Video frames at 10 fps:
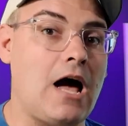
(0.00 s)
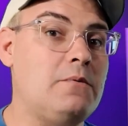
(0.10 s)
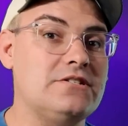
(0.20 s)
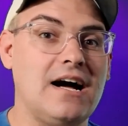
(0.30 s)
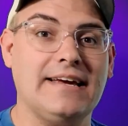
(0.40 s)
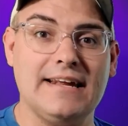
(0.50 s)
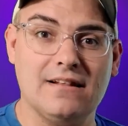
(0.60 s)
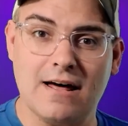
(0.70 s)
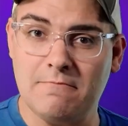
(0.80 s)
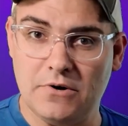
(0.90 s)
I was not getting a
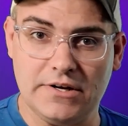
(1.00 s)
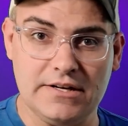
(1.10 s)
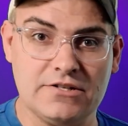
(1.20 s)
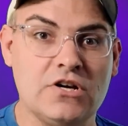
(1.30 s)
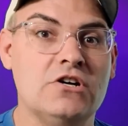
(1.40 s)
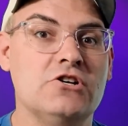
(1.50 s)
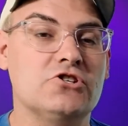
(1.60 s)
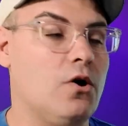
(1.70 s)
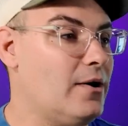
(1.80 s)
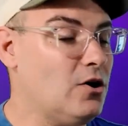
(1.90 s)
lot of bookings,
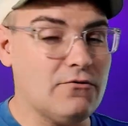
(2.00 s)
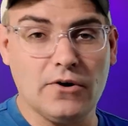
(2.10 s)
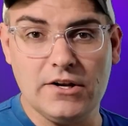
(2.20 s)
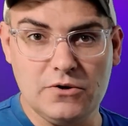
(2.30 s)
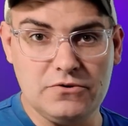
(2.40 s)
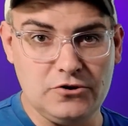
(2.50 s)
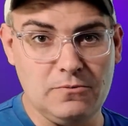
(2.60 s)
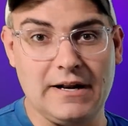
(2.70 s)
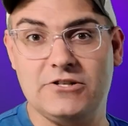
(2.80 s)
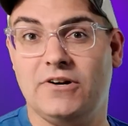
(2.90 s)
so I went over on YouTube
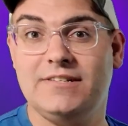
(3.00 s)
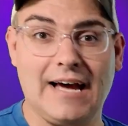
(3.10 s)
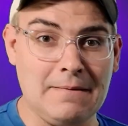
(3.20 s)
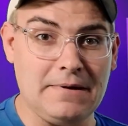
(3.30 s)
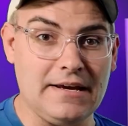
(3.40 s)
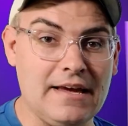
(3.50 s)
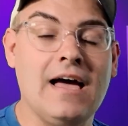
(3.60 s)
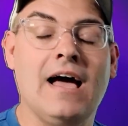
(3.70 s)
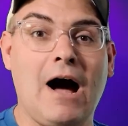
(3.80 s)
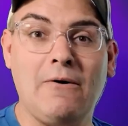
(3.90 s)
and I started typing
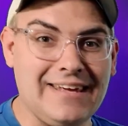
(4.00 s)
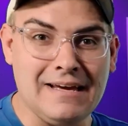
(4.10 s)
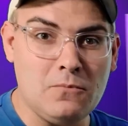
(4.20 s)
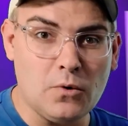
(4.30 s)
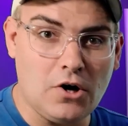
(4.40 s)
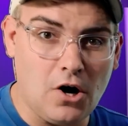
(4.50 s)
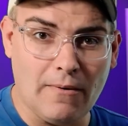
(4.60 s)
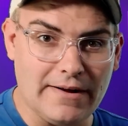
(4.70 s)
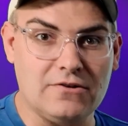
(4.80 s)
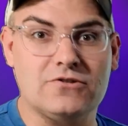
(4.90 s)
how to get more
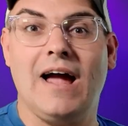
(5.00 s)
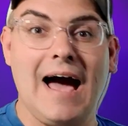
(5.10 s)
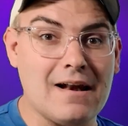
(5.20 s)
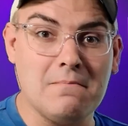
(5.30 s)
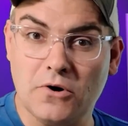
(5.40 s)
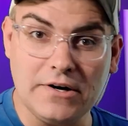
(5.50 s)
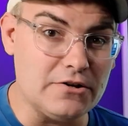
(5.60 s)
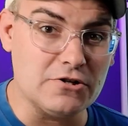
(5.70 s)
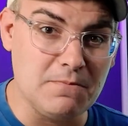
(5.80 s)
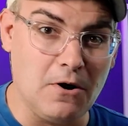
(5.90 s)
car rentals or how to market
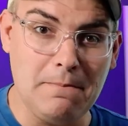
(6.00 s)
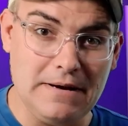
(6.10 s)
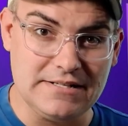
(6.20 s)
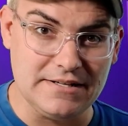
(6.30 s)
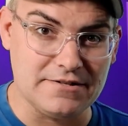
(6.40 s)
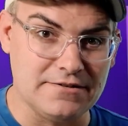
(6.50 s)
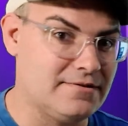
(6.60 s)
your small business.